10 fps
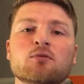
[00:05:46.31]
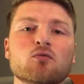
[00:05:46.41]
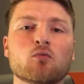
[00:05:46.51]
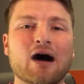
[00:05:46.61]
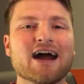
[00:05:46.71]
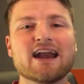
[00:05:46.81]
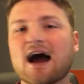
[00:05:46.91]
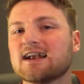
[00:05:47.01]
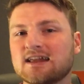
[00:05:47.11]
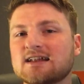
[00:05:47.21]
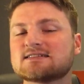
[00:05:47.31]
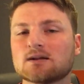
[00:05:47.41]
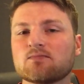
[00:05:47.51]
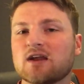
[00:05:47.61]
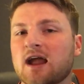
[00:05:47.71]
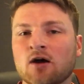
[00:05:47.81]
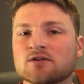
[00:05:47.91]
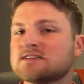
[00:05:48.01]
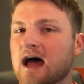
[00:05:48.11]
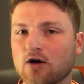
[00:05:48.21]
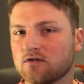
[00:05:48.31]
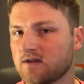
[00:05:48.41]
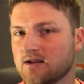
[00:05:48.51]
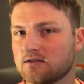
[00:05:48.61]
but why not get something else out of it?